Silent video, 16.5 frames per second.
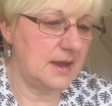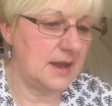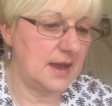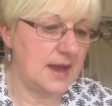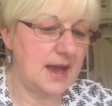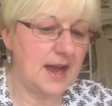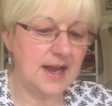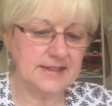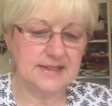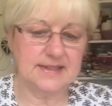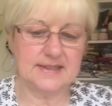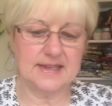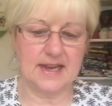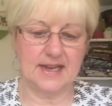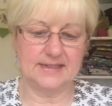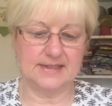I
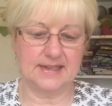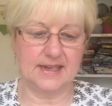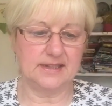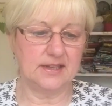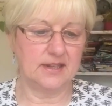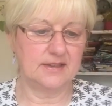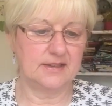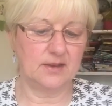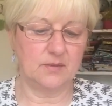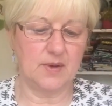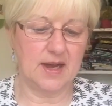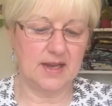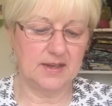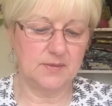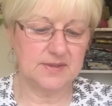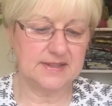decided that
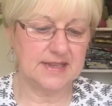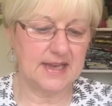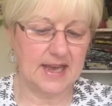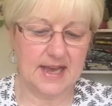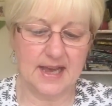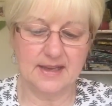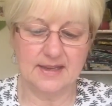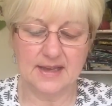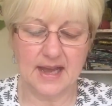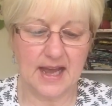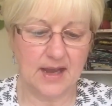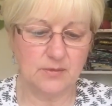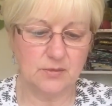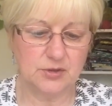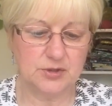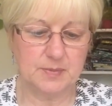while I was there I
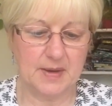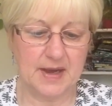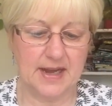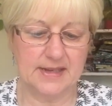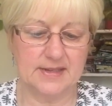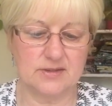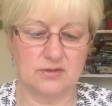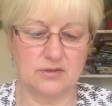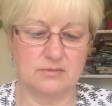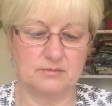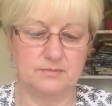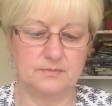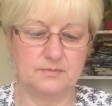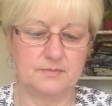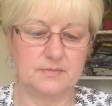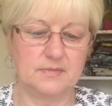would buy some
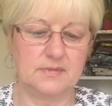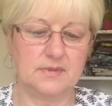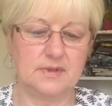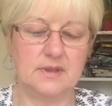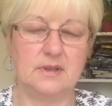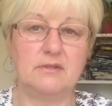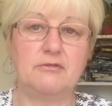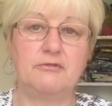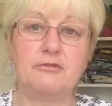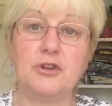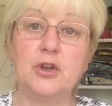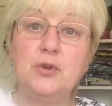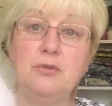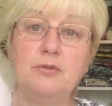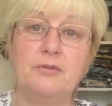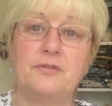
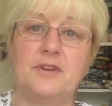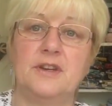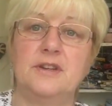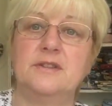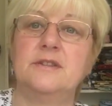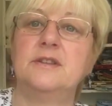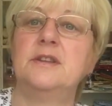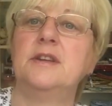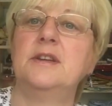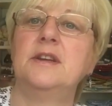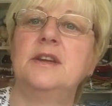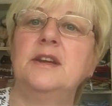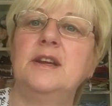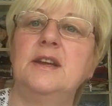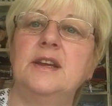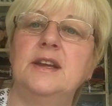floof.
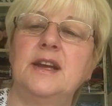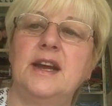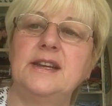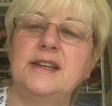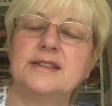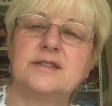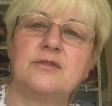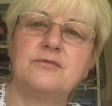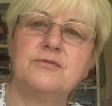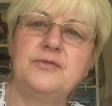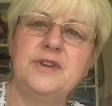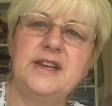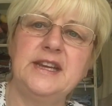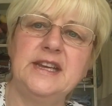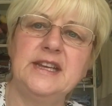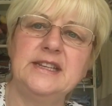And it's a
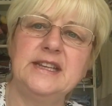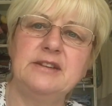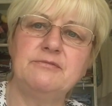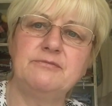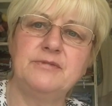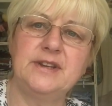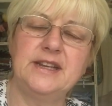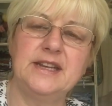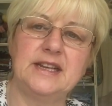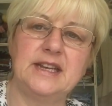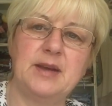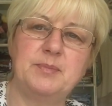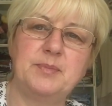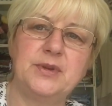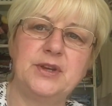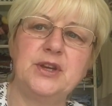really, really
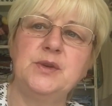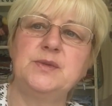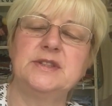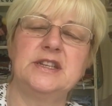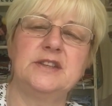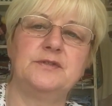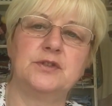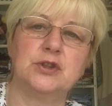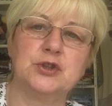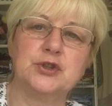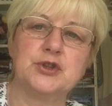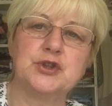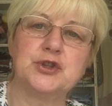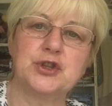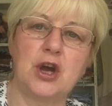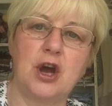beautiful,
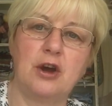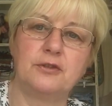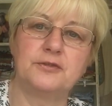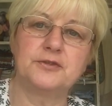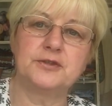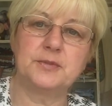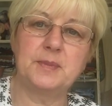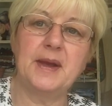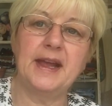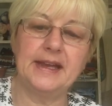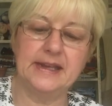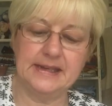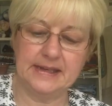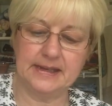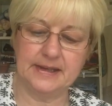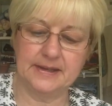soft
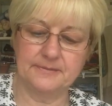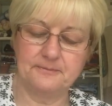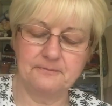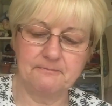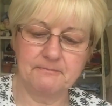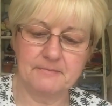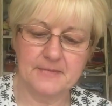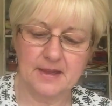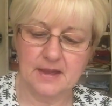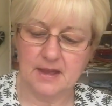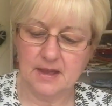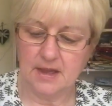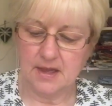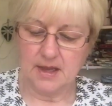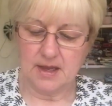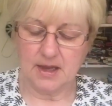pink.
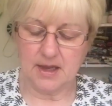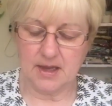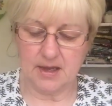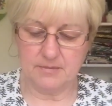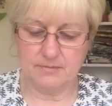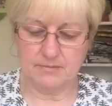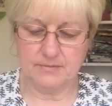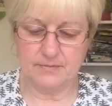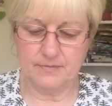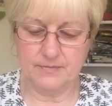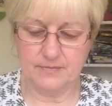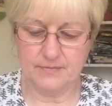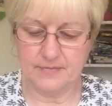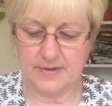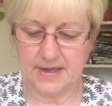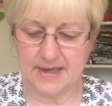
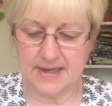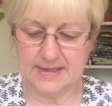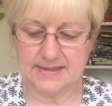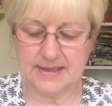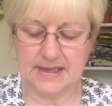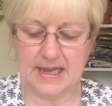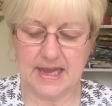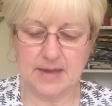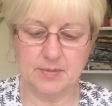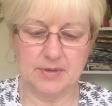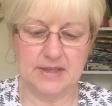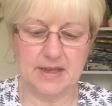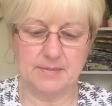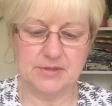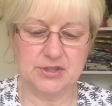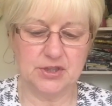Here's the label.
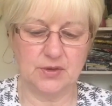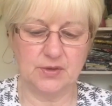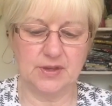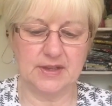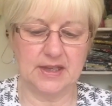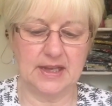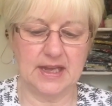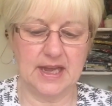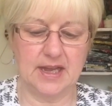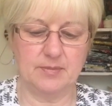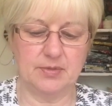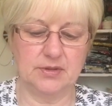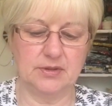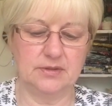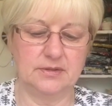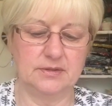Let me show you the label.